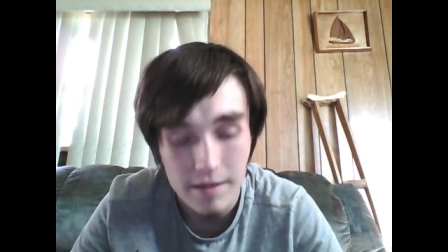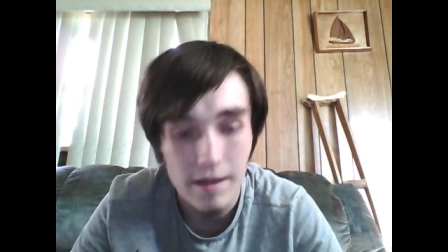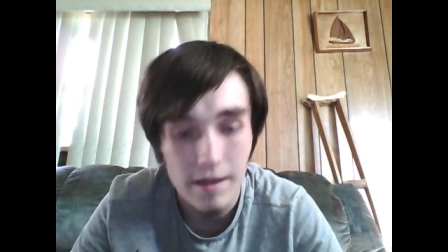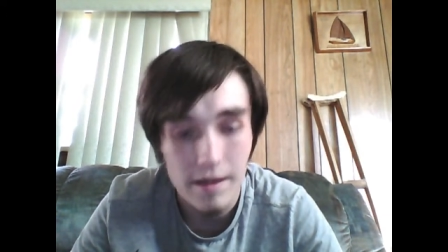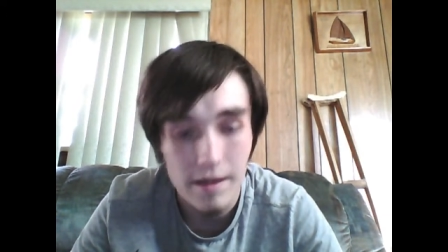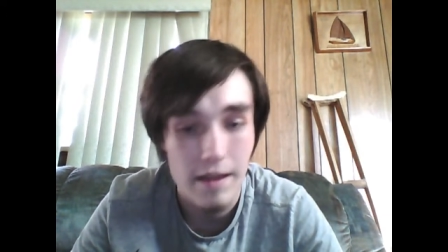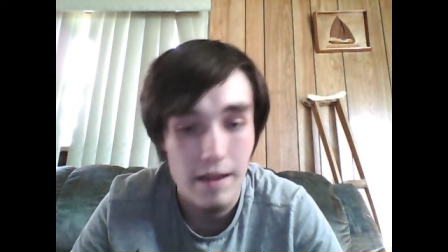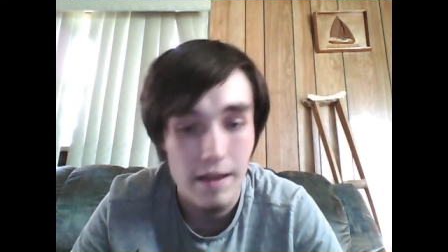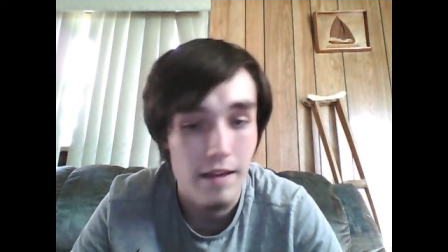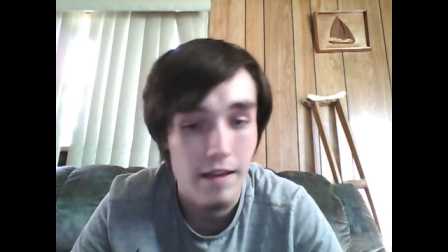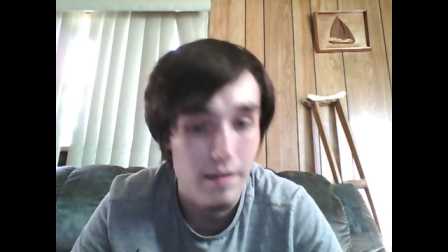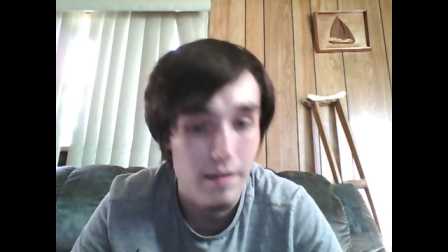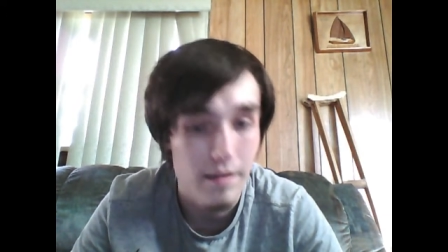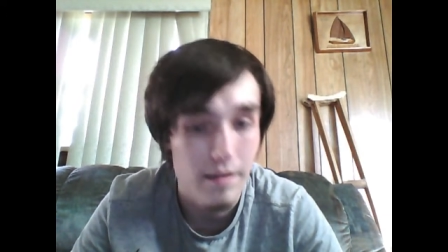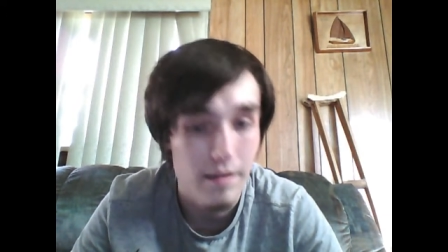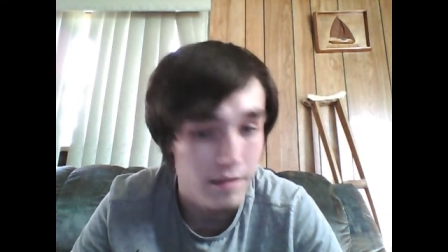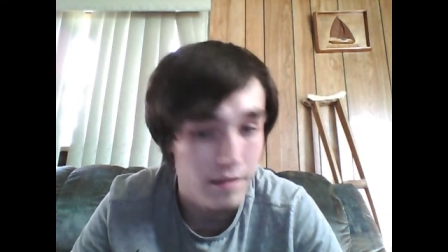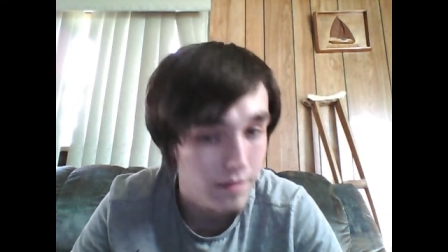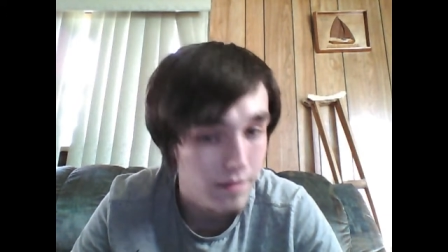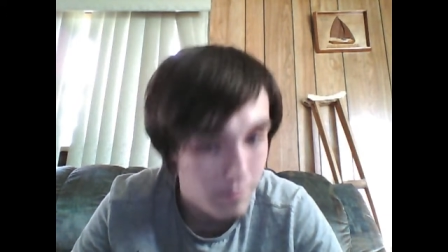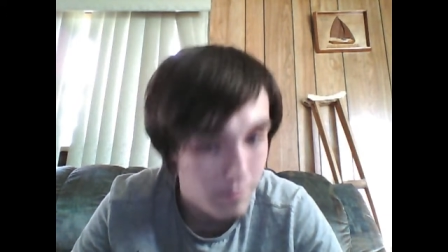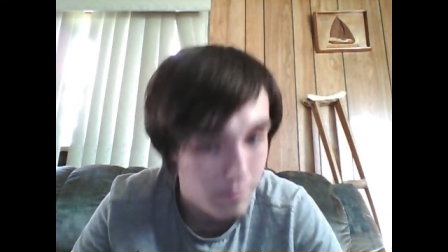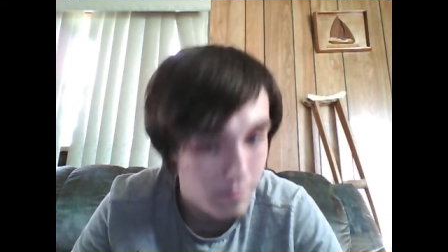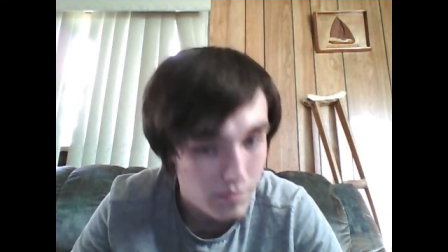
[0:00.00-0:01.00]
and
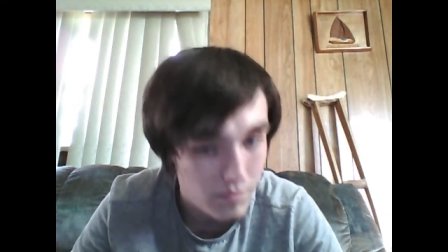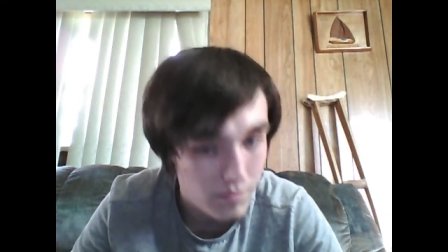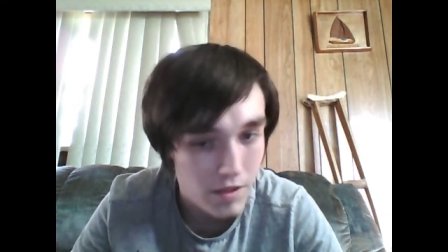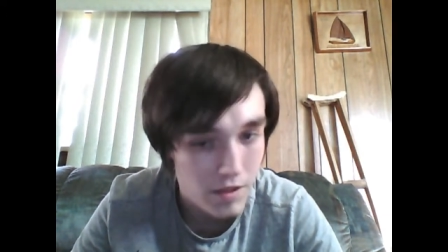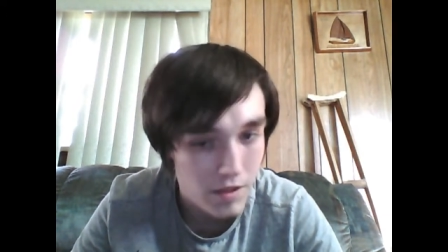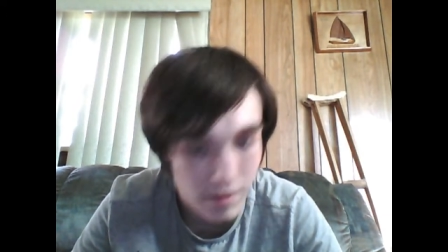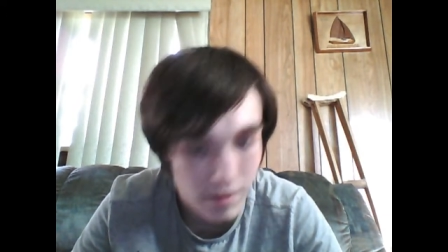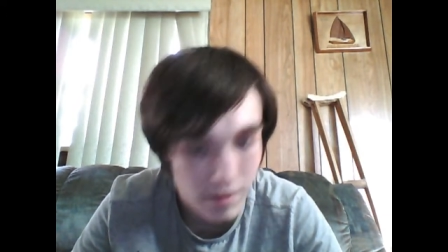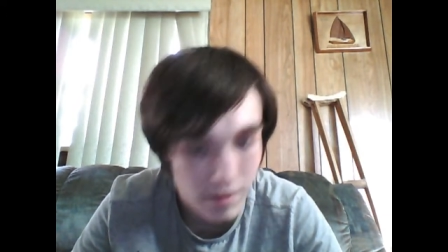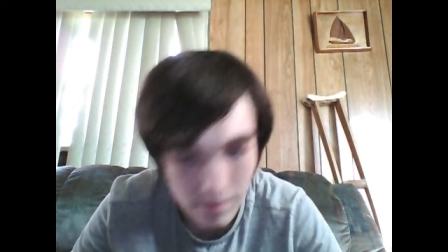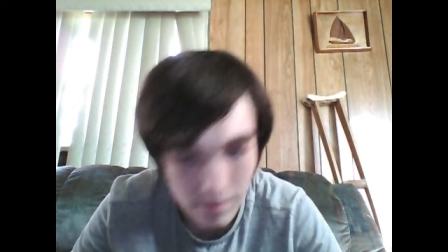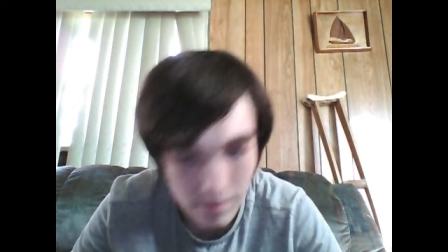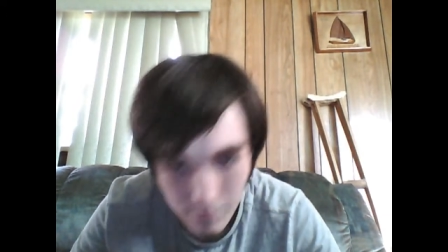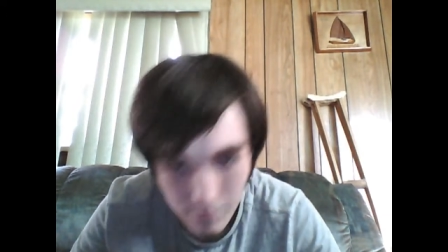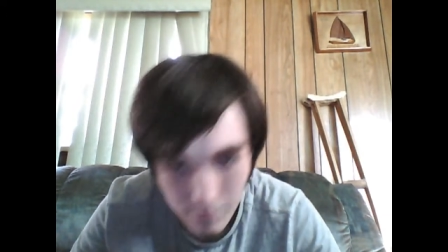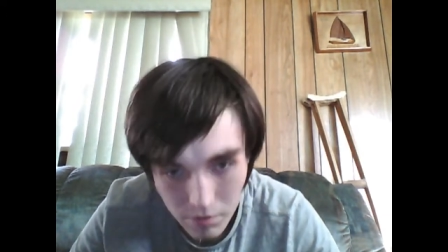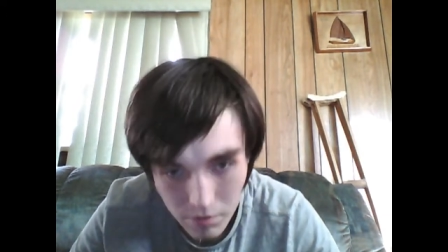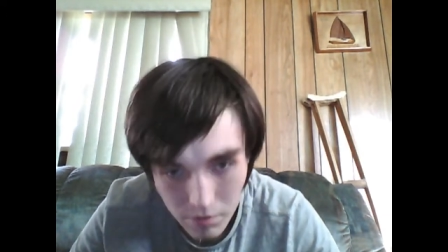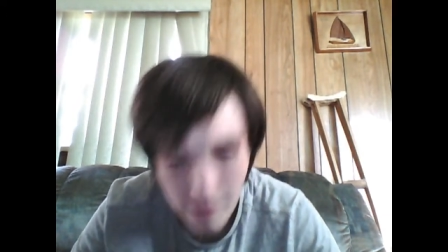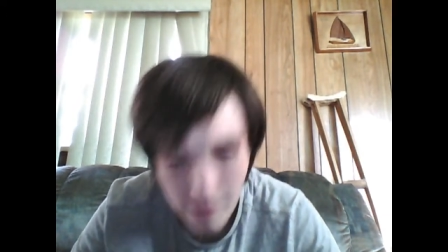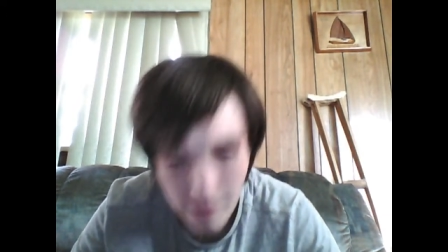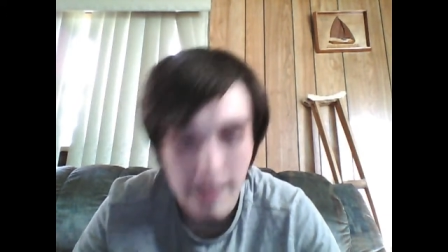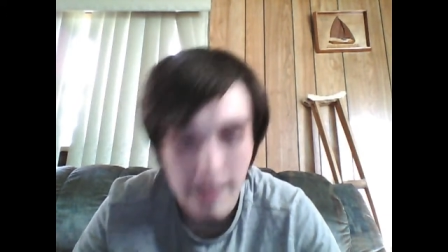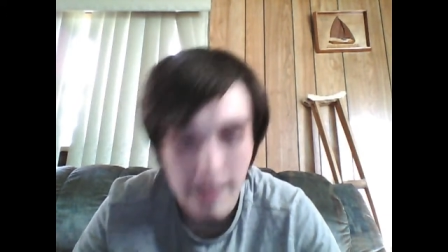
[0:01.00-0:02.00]
just
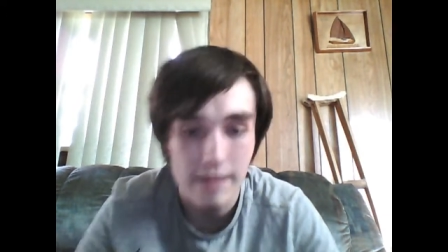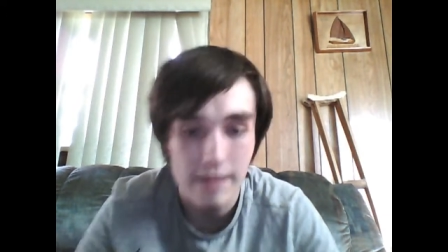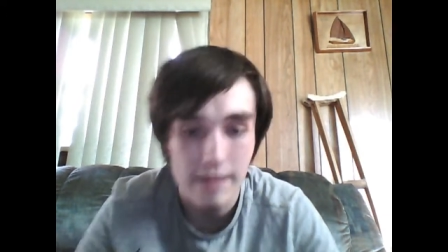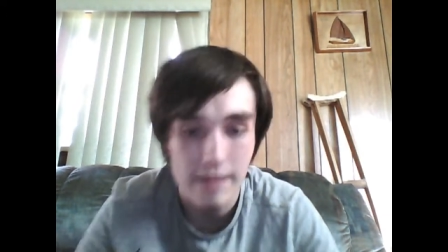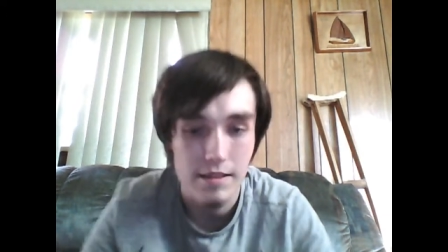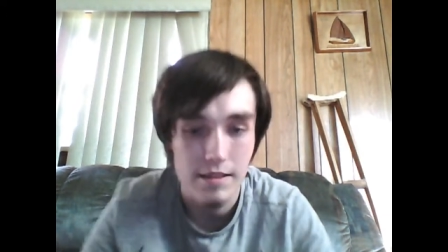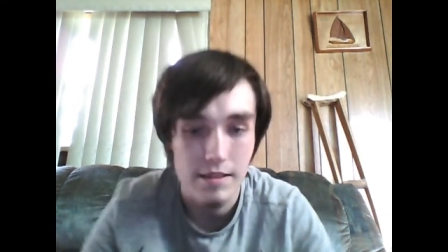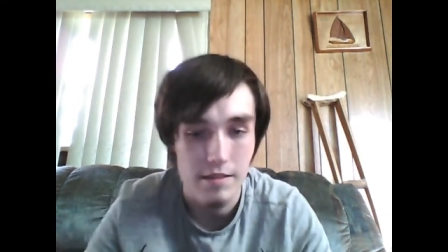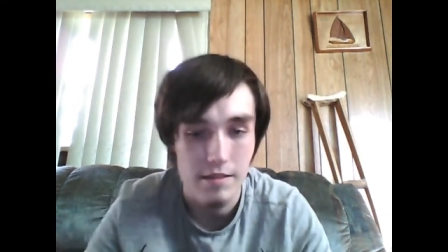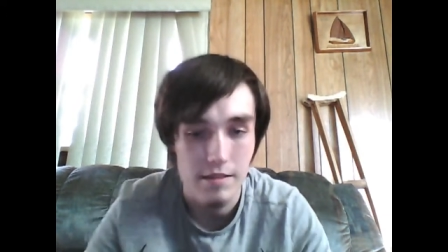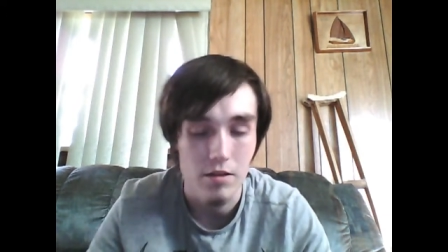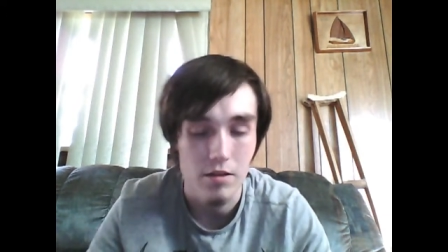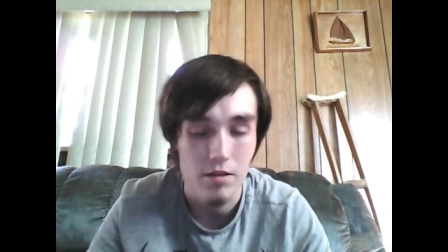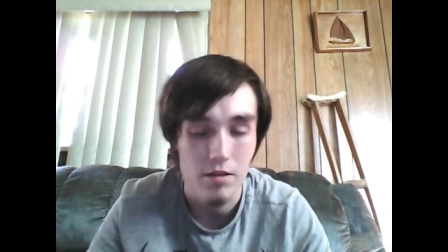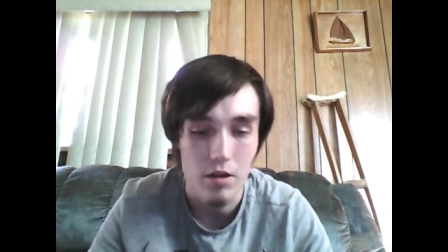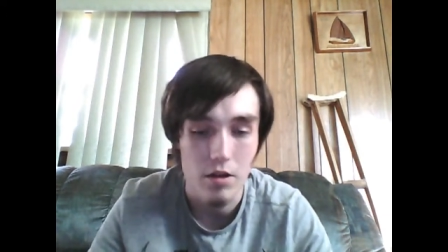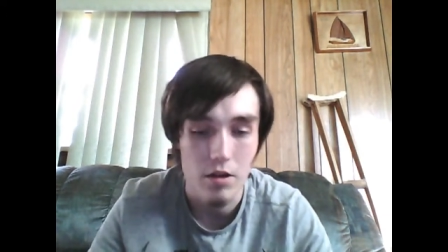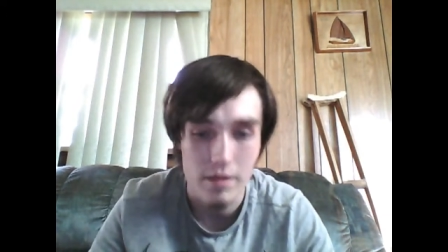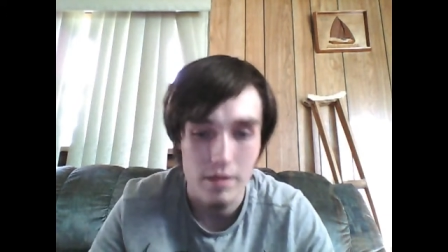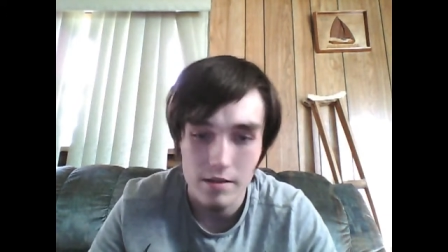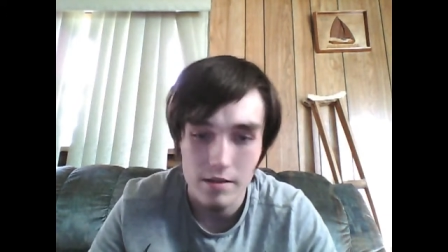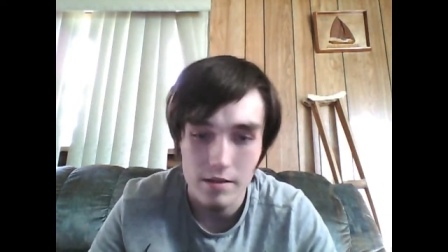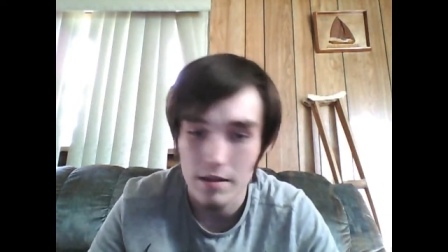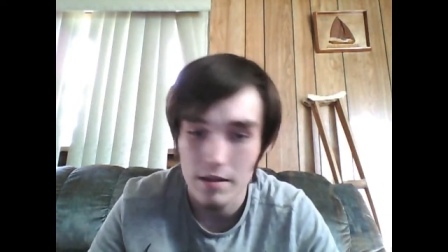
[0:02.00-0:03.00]
relax and not
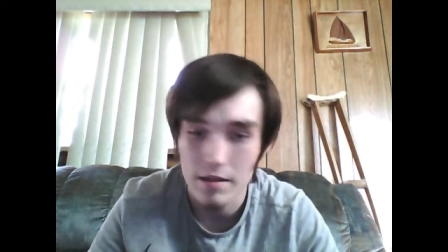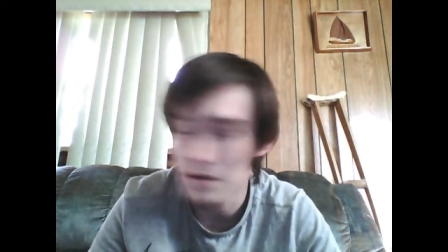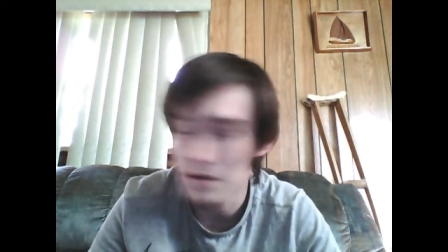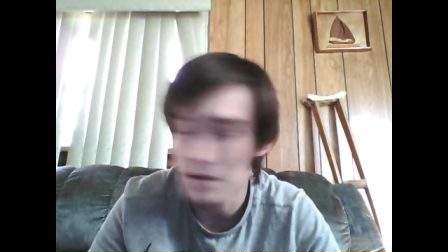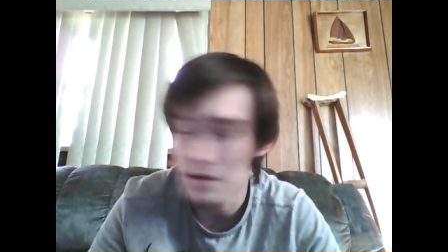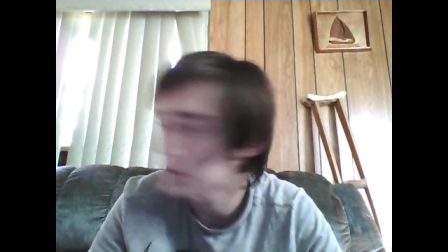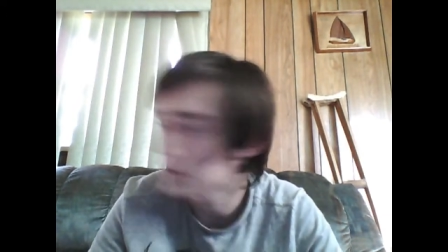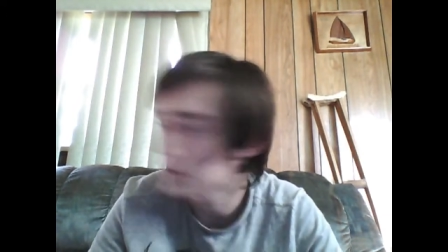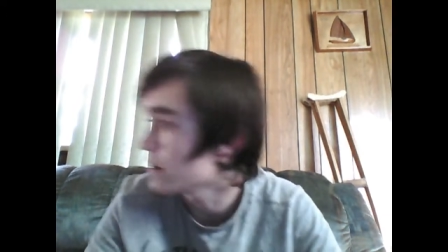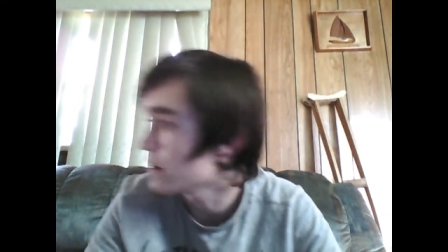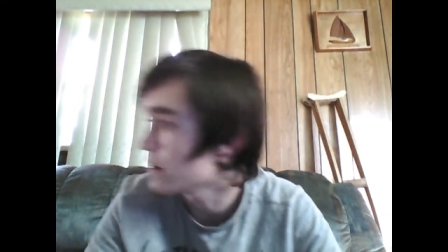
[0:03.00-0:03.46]
uh,